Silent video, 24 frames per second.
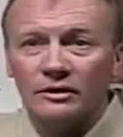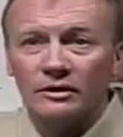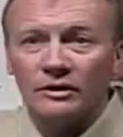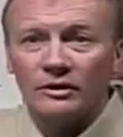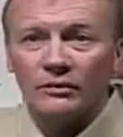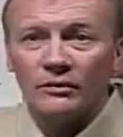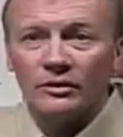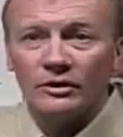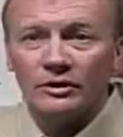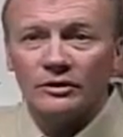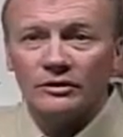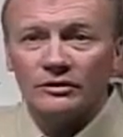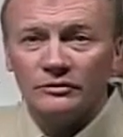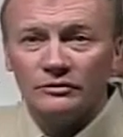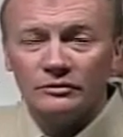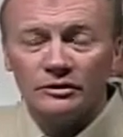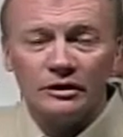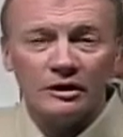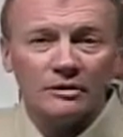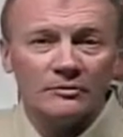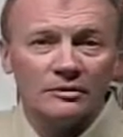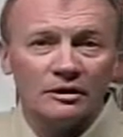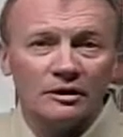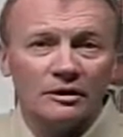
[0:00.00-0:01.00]
When you do
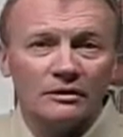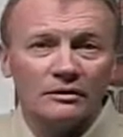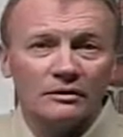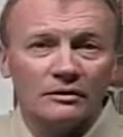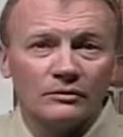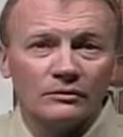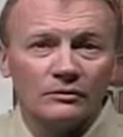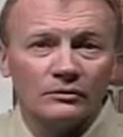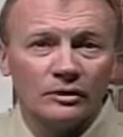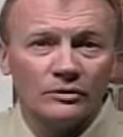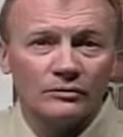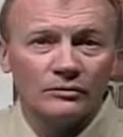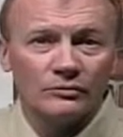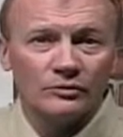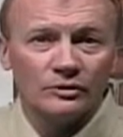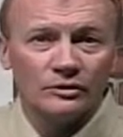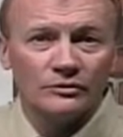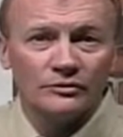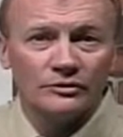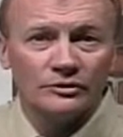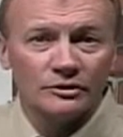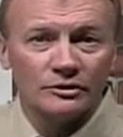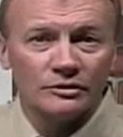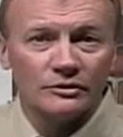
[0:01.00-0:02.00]
come in, what
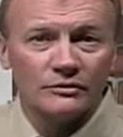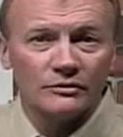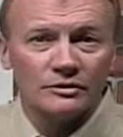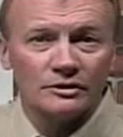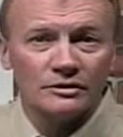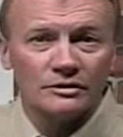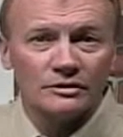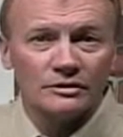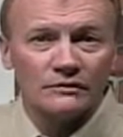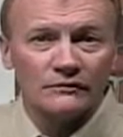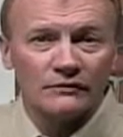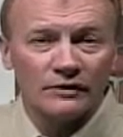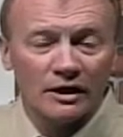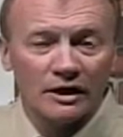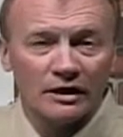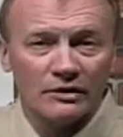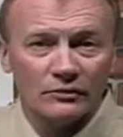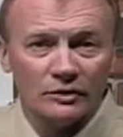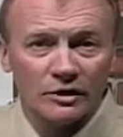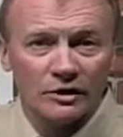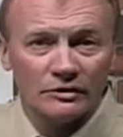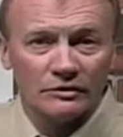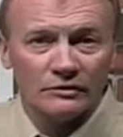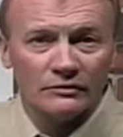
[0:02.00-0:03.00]
we'll do is
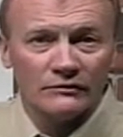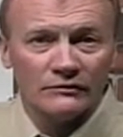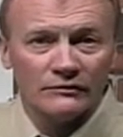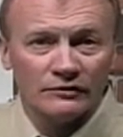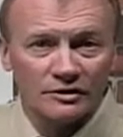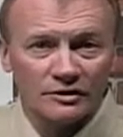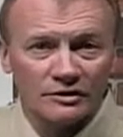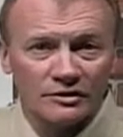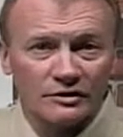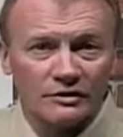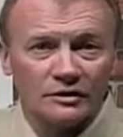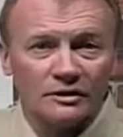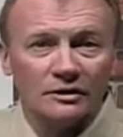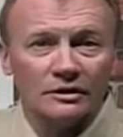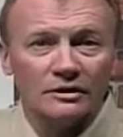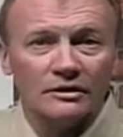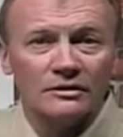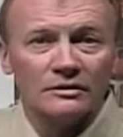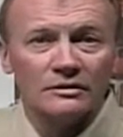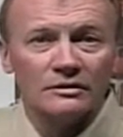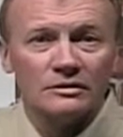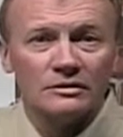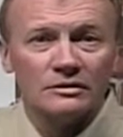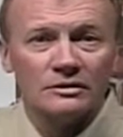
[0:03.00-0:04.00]
evaluate you
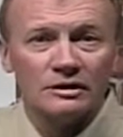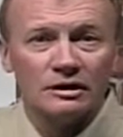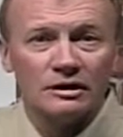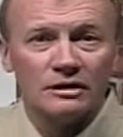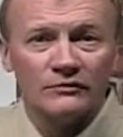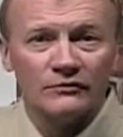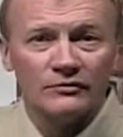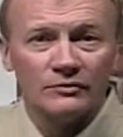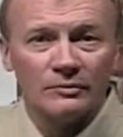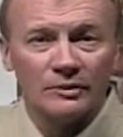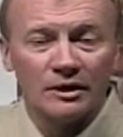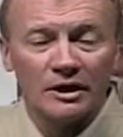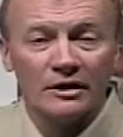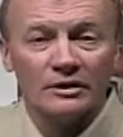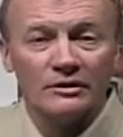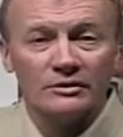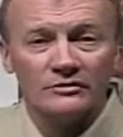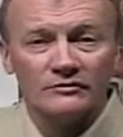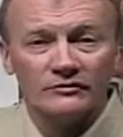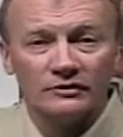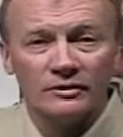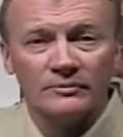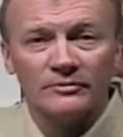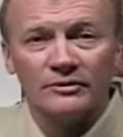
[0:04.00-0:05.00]
physically, see if the pain
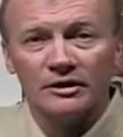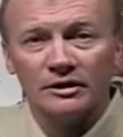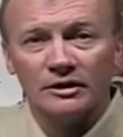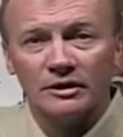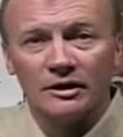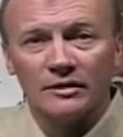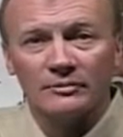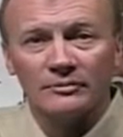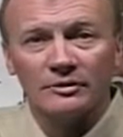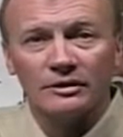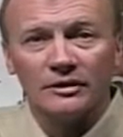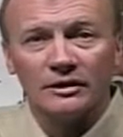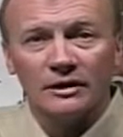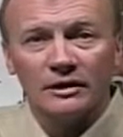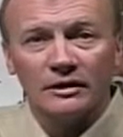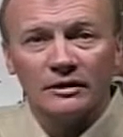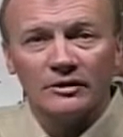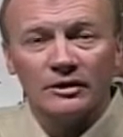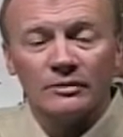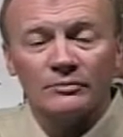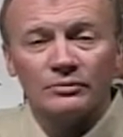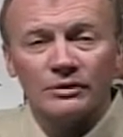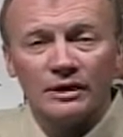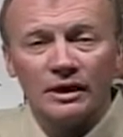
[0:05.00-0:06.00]
is from the hip,
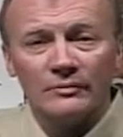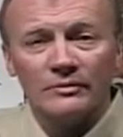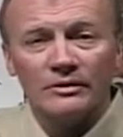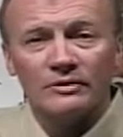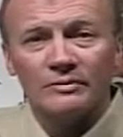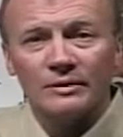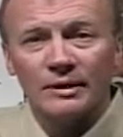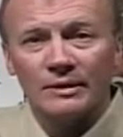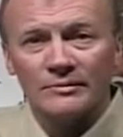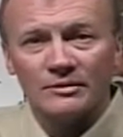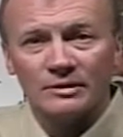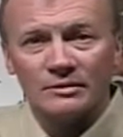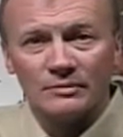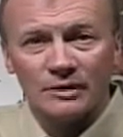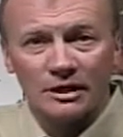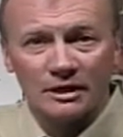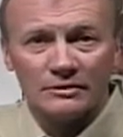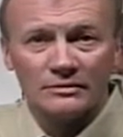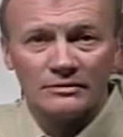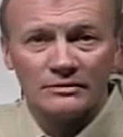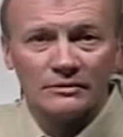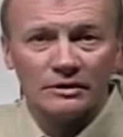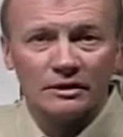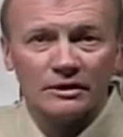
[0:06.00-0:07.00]
then probably obtain some
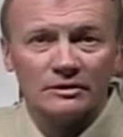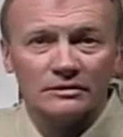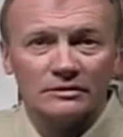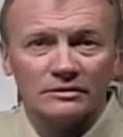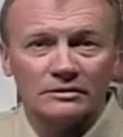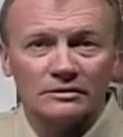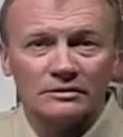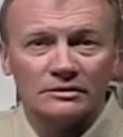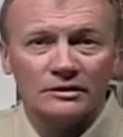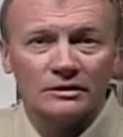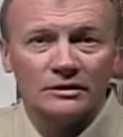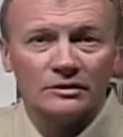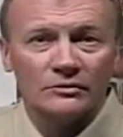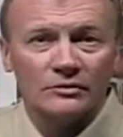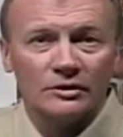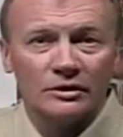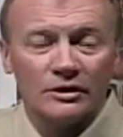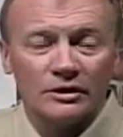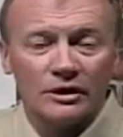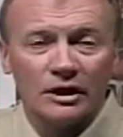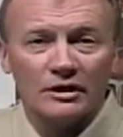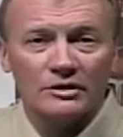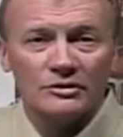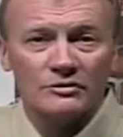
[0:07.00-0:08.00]
x-rays.
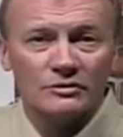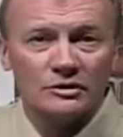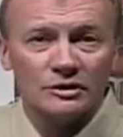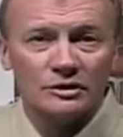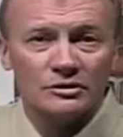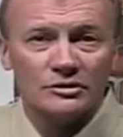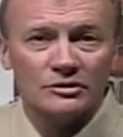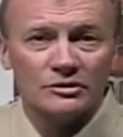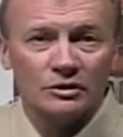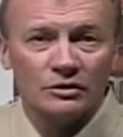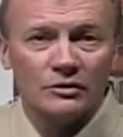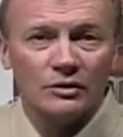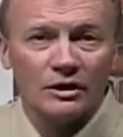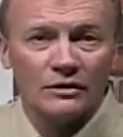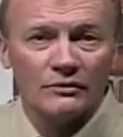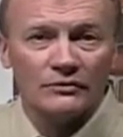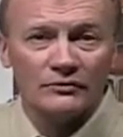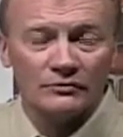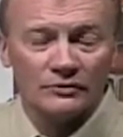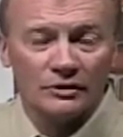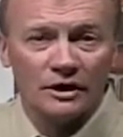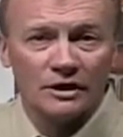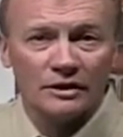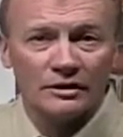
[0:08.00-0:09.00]
When x-rays show
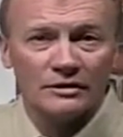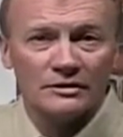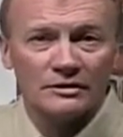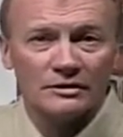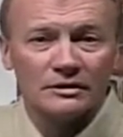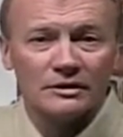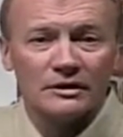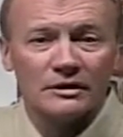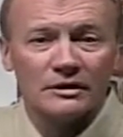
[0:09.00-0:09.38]
arthritis